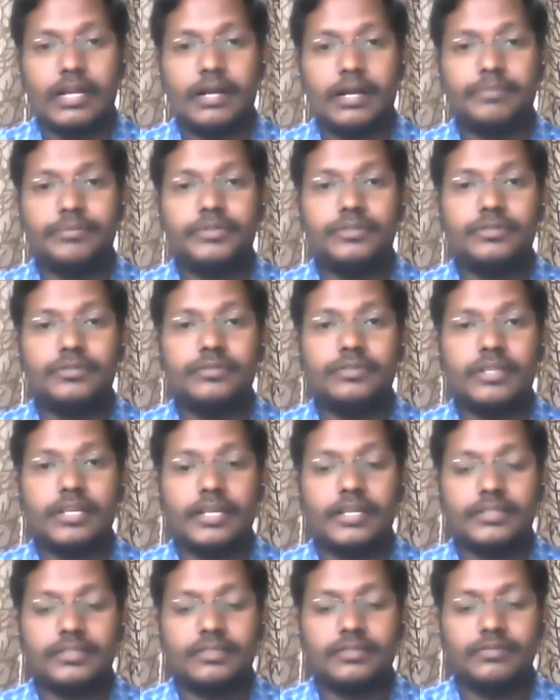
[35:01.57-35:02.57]
aptitude
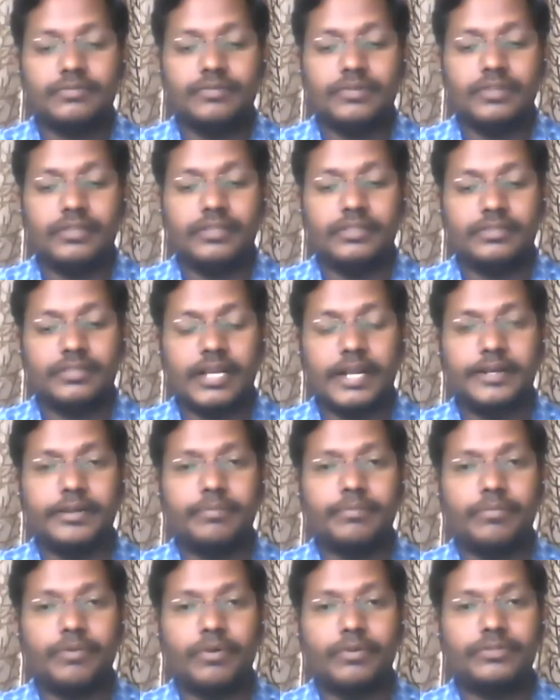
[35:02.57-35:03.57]
test will decide
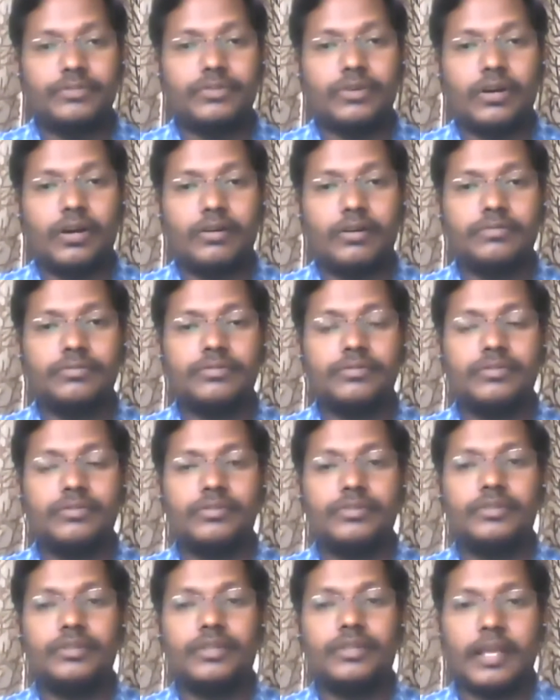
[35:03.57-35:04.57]
upon so how
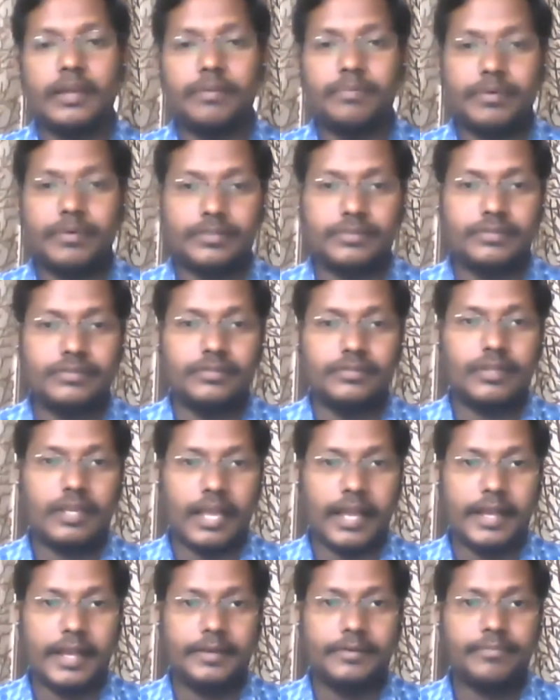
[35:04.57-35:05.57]
good person
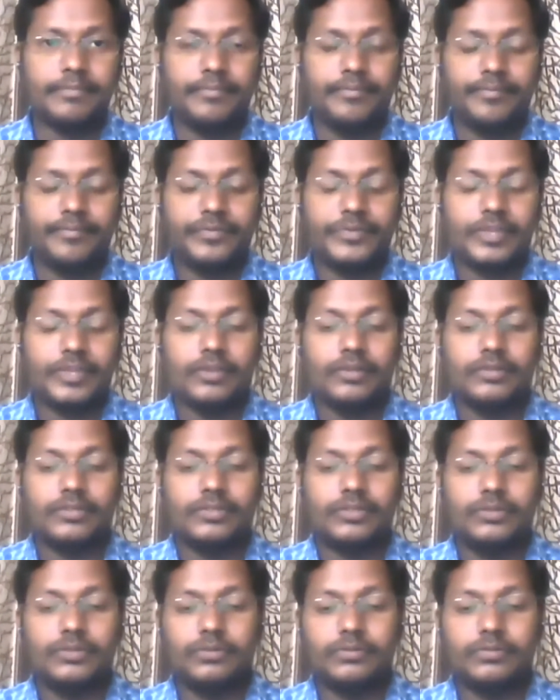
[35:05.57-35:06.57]
can
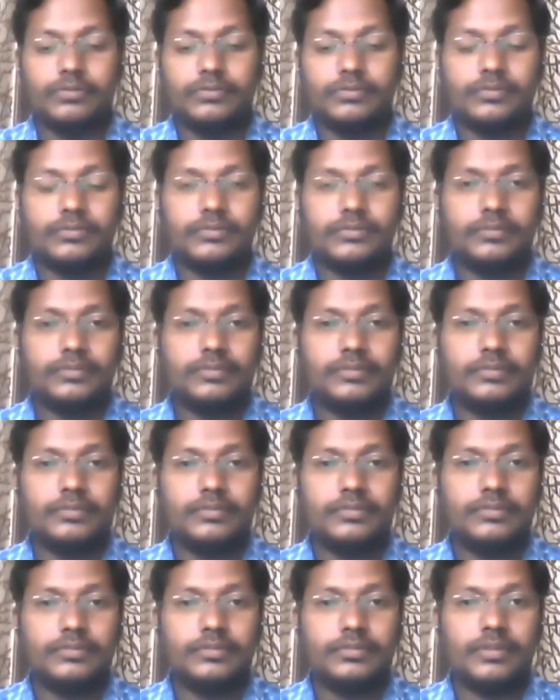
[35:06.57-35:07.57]
do
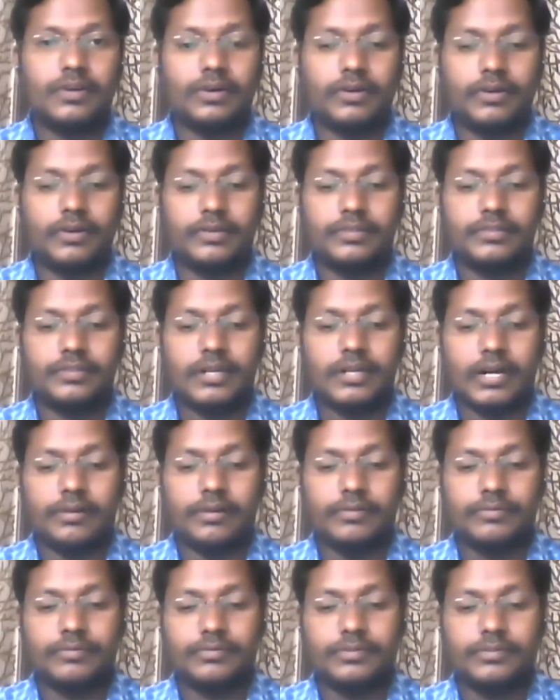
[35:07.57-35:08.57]
or
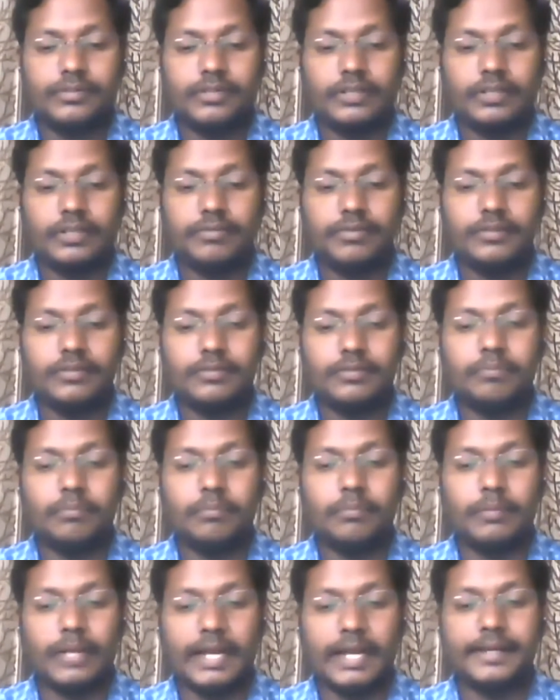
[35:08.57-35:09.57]
how good he will
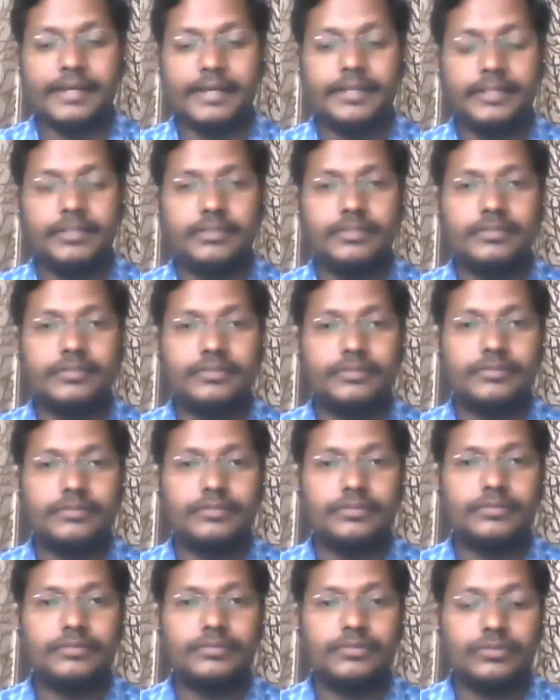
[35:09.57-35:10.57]
manage
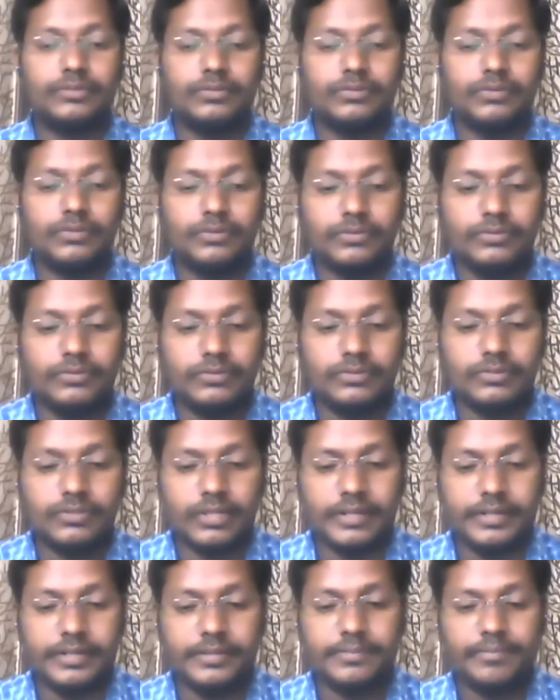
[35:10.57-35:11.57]
to do
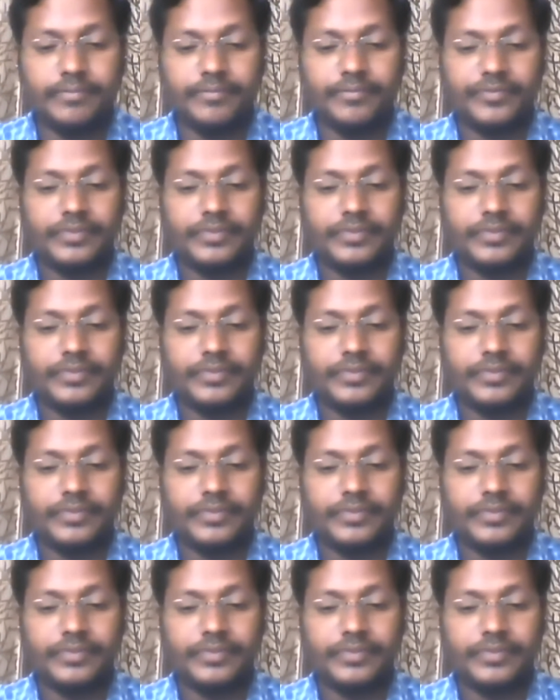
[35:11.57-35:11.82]
certain